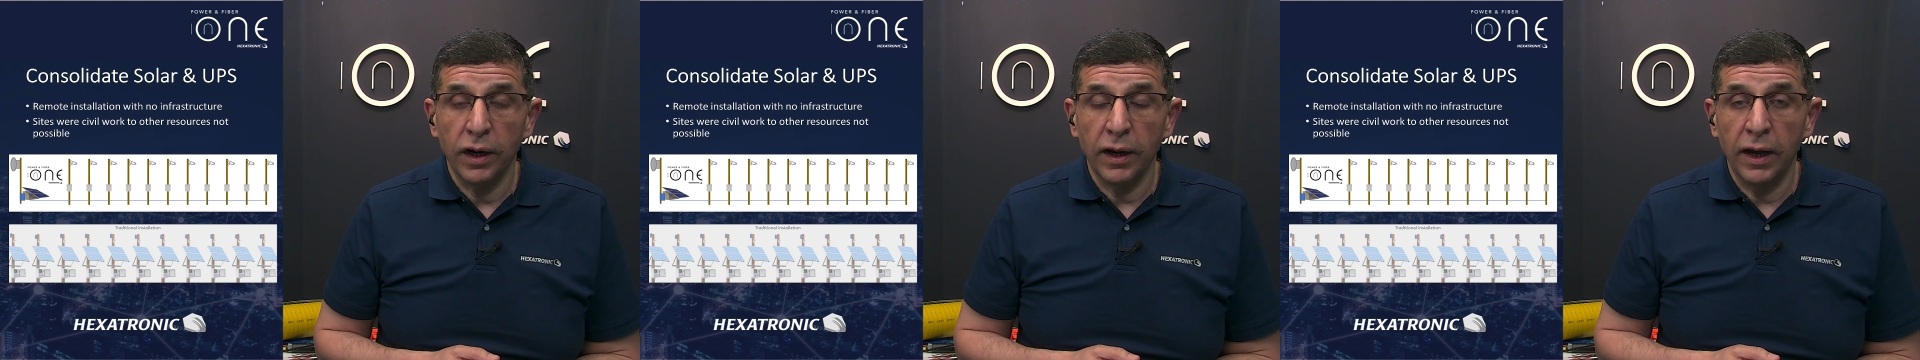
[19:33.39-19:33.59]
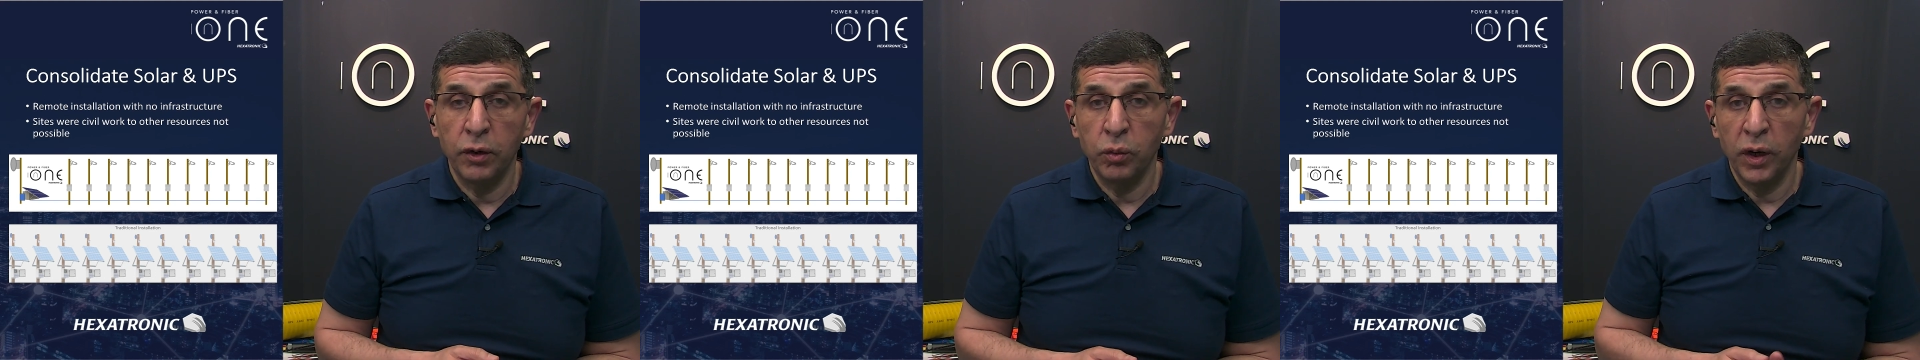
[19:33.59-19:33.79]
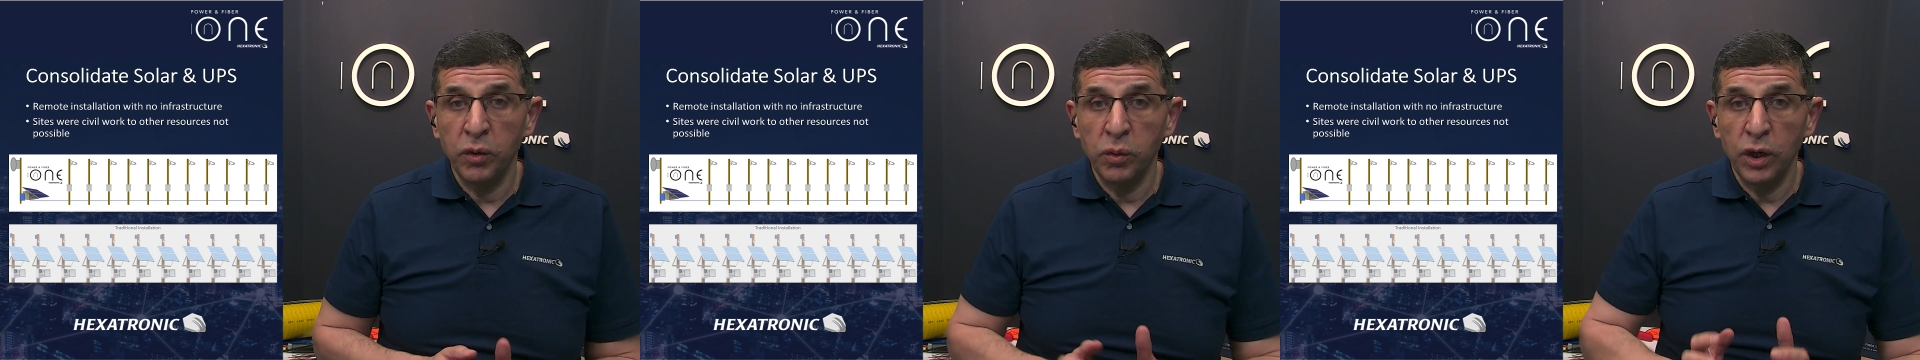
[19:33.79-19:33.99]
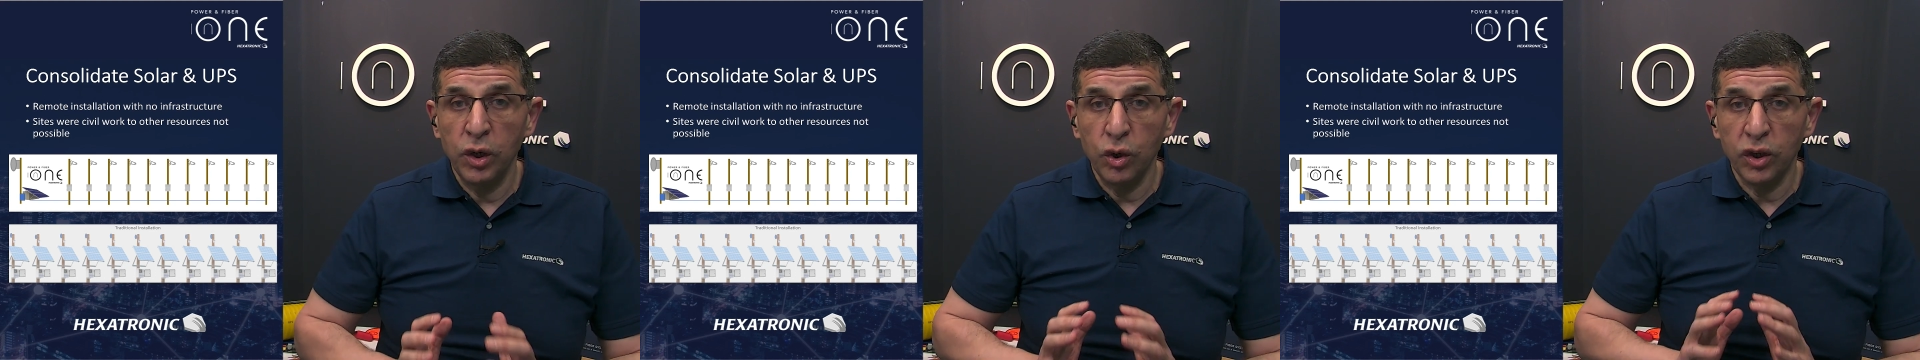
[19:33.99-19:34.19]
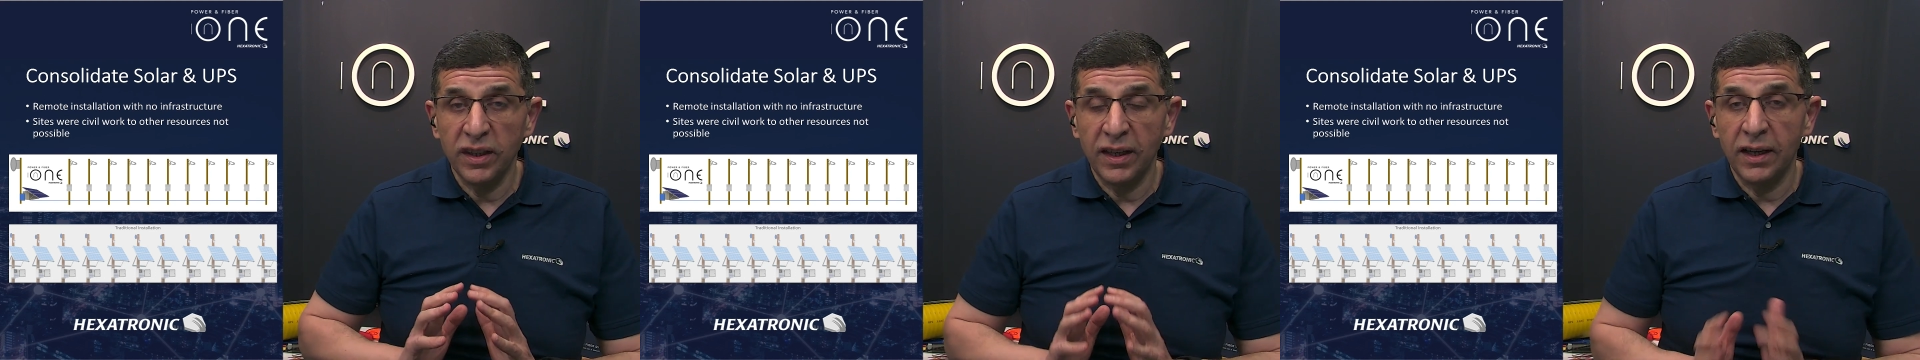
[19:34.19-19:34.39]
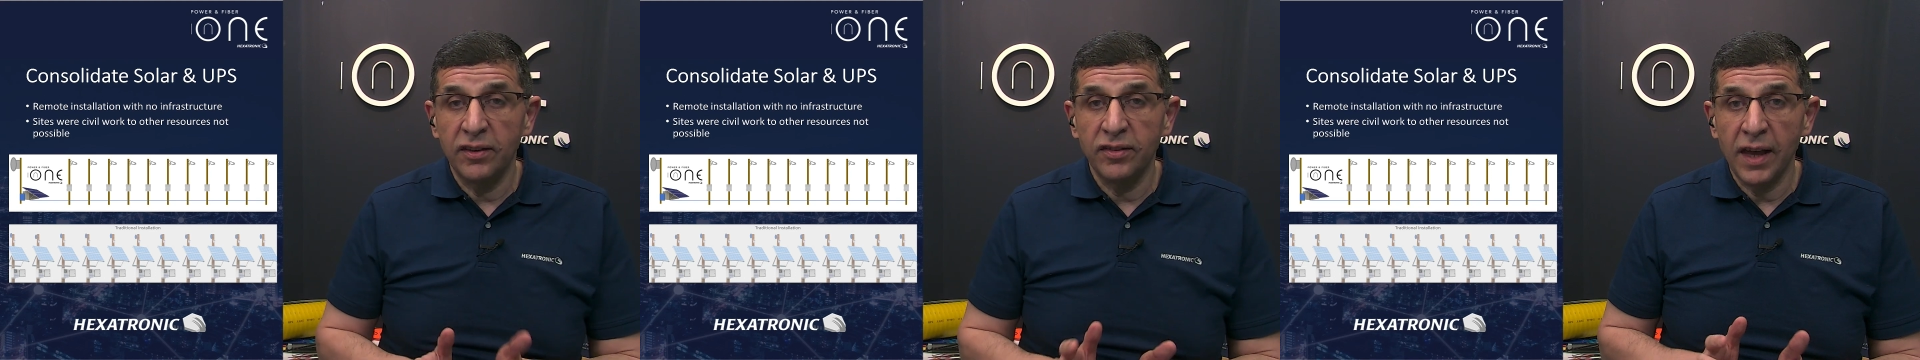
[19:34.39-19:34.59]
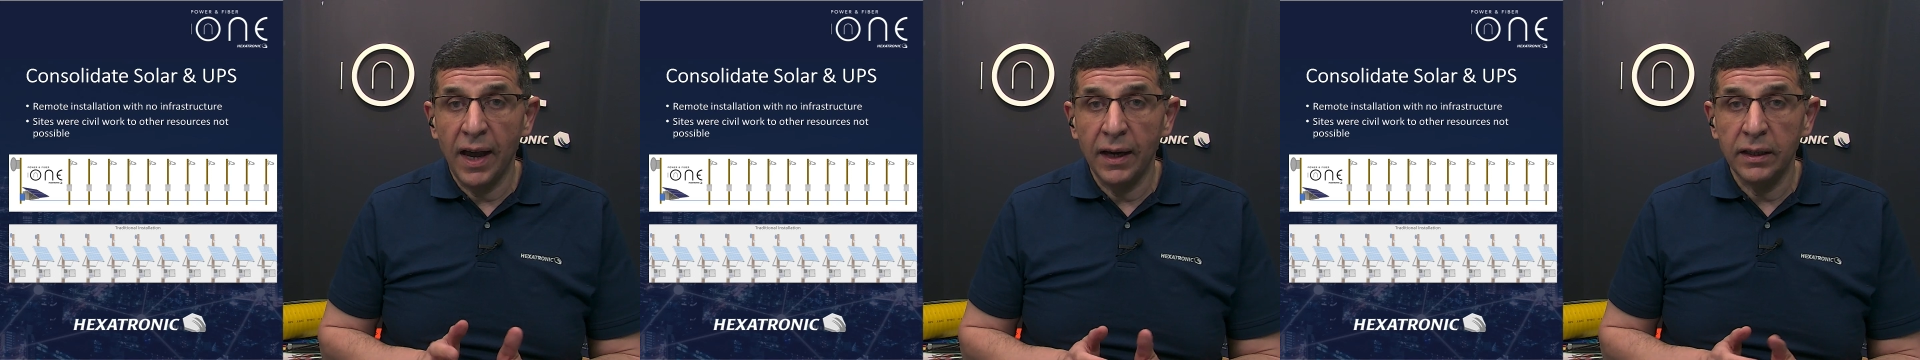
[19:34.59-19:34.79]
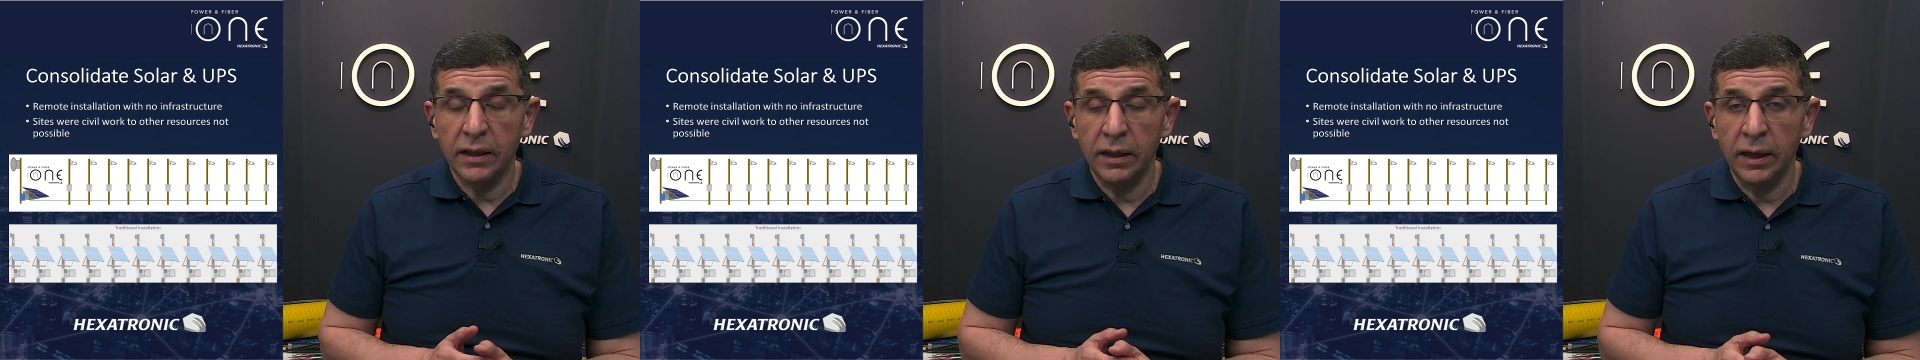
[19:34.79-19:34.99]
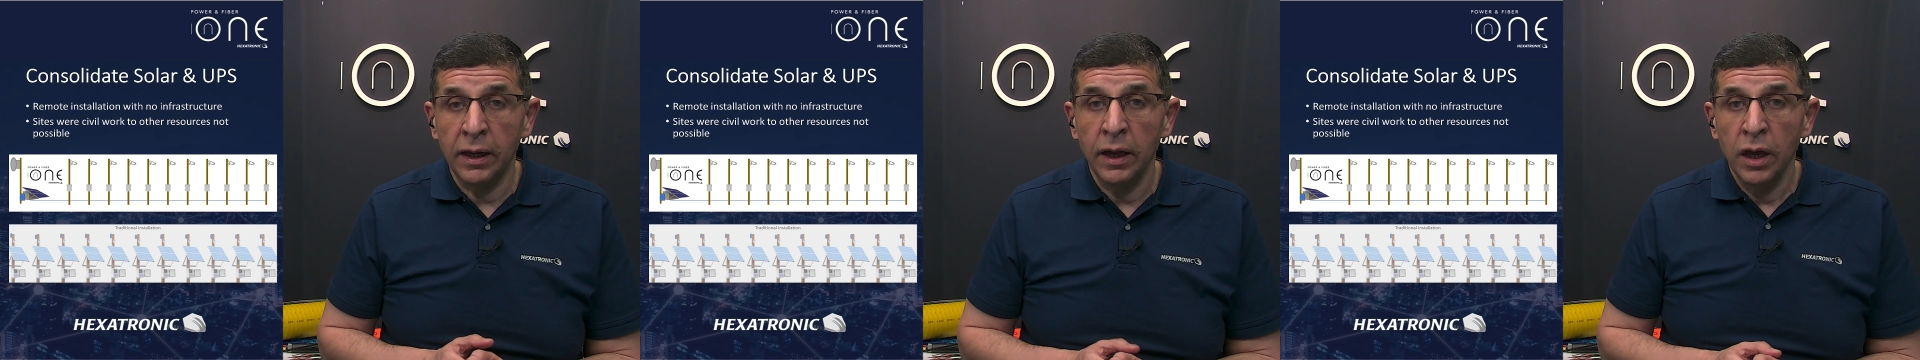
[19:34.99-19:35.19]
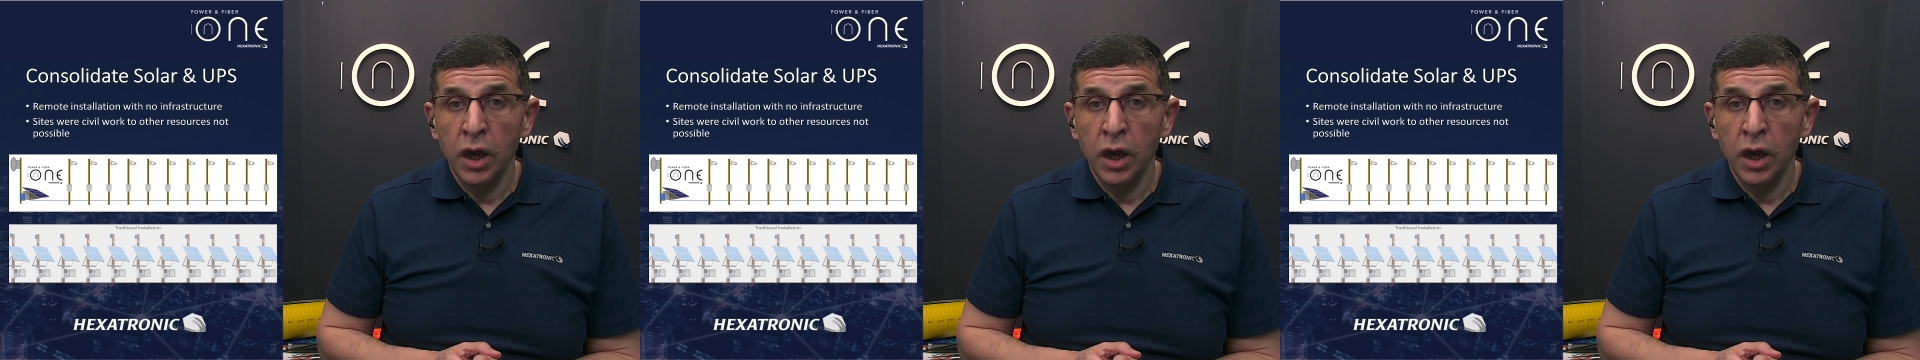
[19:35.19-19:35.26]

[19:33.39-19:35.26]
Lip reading: And when we looked exactly